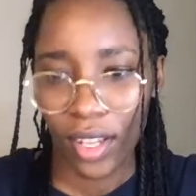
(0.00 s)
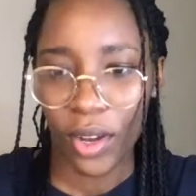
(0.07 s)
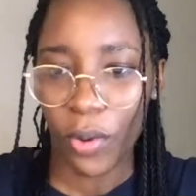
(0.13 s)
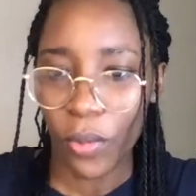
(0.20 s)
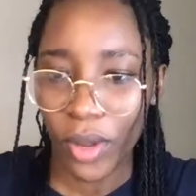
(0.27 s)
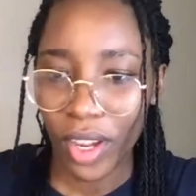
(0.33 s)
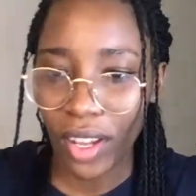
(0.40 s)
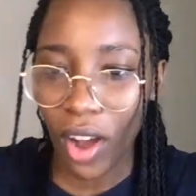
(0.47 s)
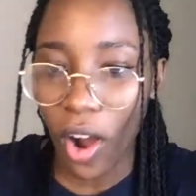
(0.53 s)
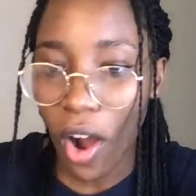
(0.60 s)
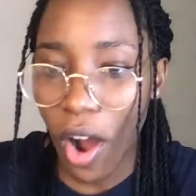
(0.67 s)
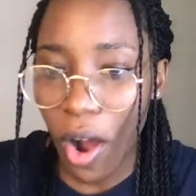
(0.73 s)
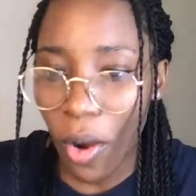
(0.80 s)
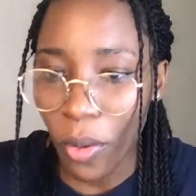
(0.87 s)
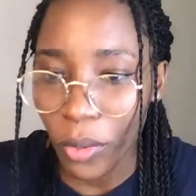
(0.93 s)
We are,
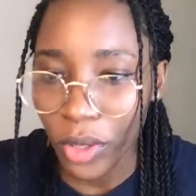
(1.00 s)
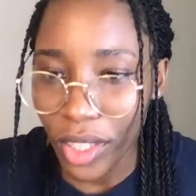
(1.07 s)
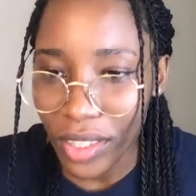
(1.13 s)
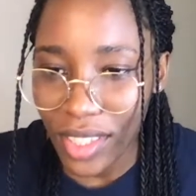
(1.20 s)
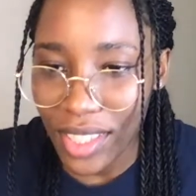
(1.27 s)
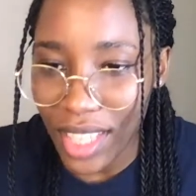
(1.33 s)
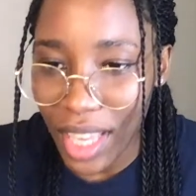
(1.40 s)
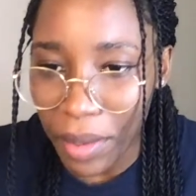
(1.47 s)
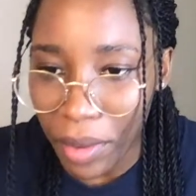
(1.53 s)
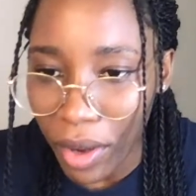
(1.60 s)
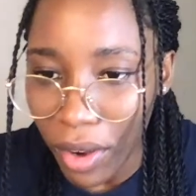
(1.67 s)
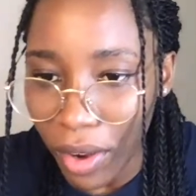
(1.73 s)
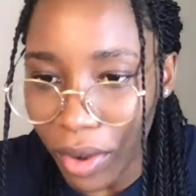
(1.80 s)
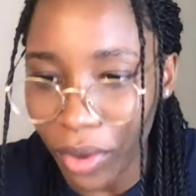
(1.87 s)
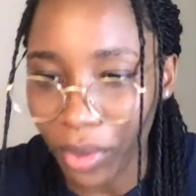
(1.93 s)
oh, you're the same.
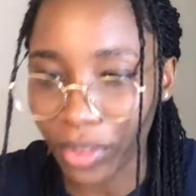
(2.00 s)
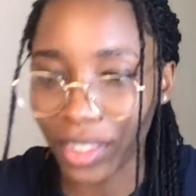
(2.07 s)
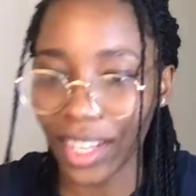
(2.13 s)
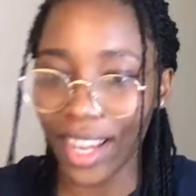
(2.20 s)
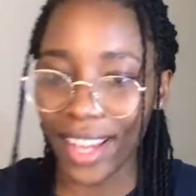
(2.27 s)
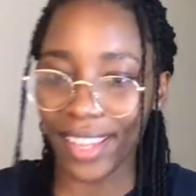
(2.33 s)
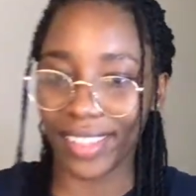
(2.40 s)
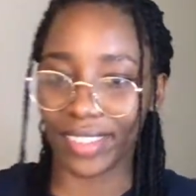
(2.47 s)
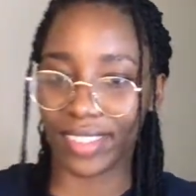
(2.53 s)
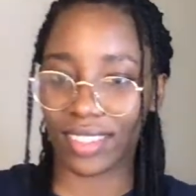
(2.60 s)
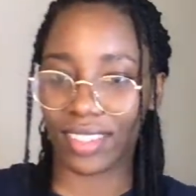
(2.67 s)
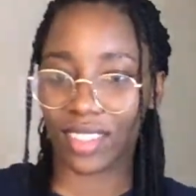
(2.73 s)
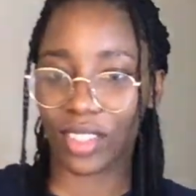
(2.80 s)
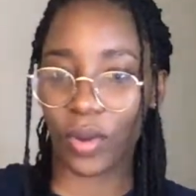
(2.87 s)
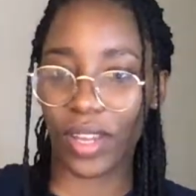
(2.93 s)
Oh,
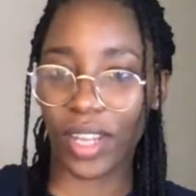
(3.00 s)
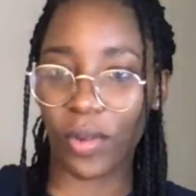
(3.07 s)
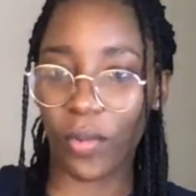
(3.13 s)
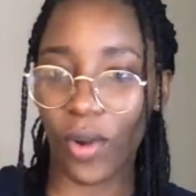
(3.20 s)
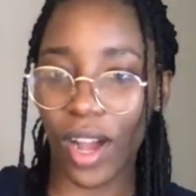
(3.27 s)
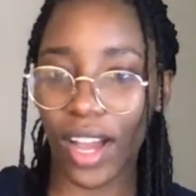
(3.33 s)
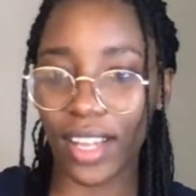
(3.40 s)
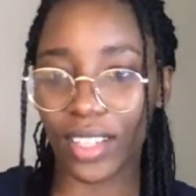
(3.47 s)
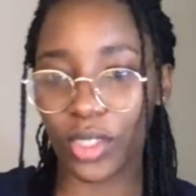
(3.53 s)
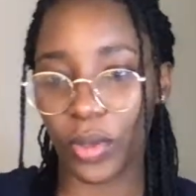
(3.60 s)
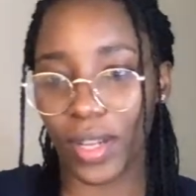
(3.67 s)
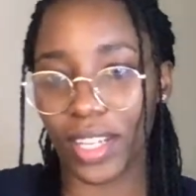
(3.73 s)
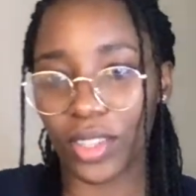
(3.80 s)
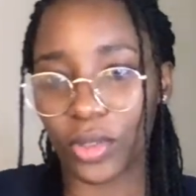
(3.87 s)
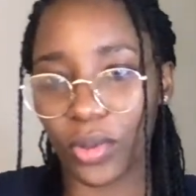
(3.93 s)
nice. 21,
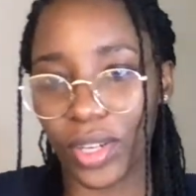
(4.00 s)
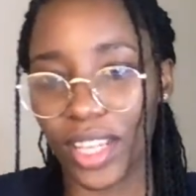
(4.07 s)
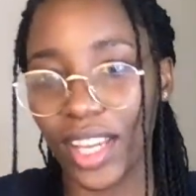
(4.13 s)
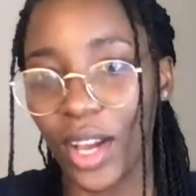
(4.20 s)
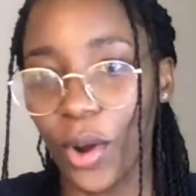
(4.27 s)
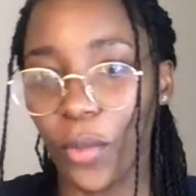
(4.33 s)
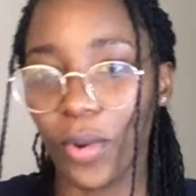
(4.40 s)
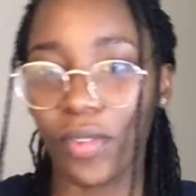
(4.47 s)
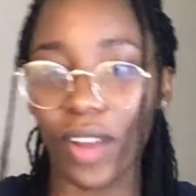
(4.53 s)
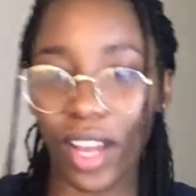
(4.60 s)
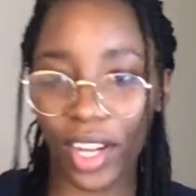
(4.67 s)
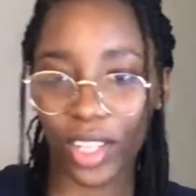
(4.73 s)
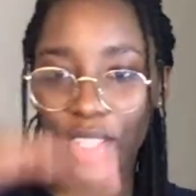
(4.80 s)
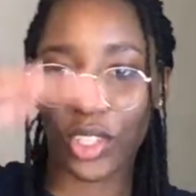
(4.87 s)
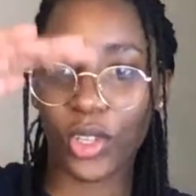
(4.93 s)
23. We've
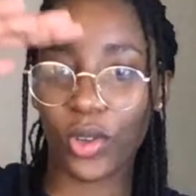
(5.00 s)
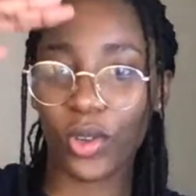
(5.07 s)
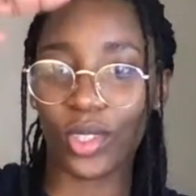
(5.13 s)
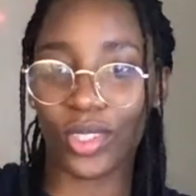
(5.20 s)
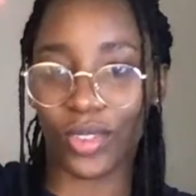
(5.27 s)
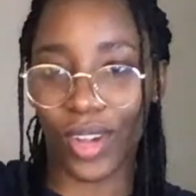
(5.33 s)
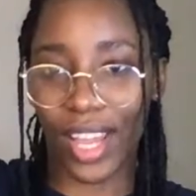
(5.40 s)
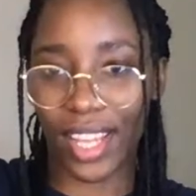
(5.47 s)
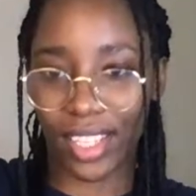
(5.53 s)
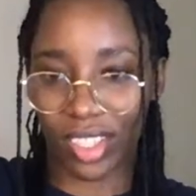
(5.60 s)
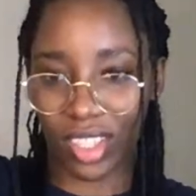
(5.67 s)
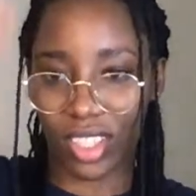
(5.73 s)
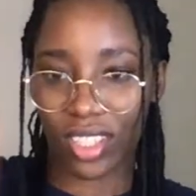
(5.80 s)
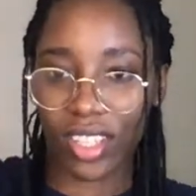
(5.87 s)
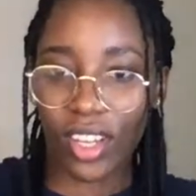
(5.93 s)
got a huge
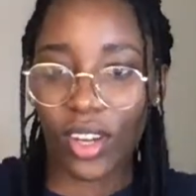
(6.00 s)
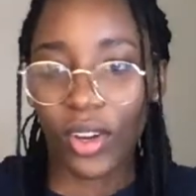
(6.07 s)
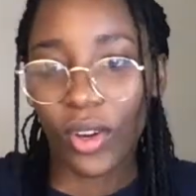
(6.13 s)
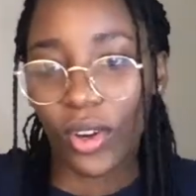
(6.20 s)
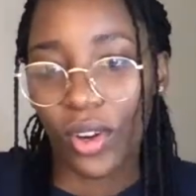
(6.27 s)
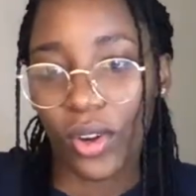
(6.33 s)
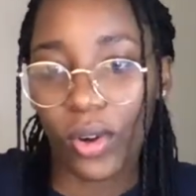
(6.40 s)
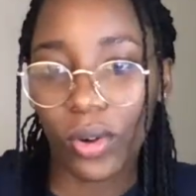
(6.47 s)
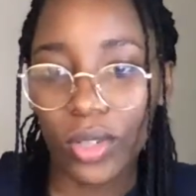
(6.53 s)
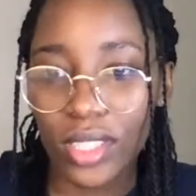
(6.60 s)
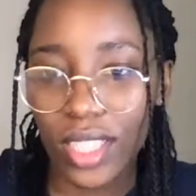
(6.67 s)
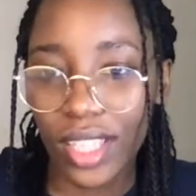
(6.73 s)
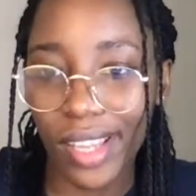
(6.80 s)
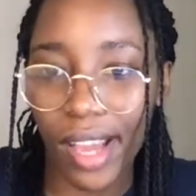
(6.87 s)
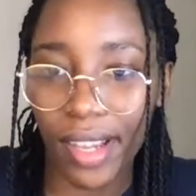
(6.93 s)
range. Who's
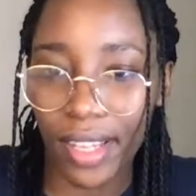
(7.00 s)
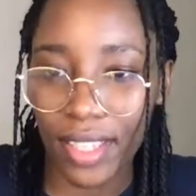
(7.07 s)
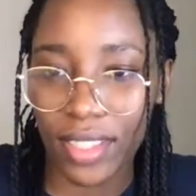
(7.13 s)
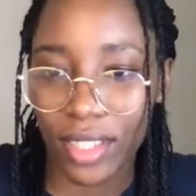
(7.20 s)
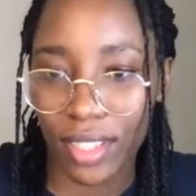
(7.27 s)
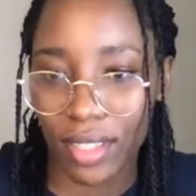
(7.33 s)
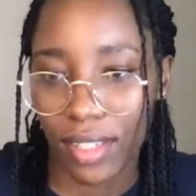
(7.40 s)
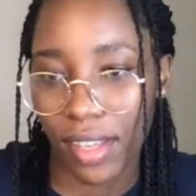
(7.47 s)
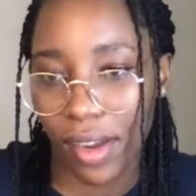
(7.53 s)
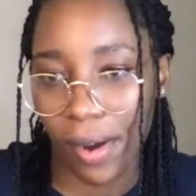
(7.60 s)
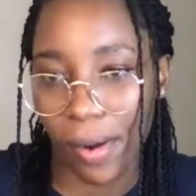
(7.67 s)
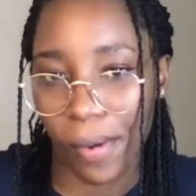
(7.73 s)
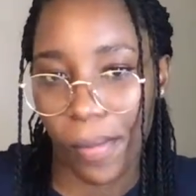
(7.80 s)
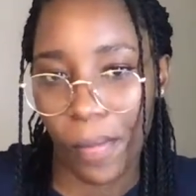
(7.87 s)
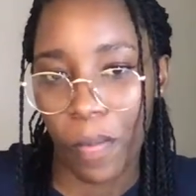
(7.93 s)
the youngest
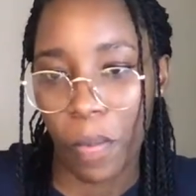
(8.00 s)
here?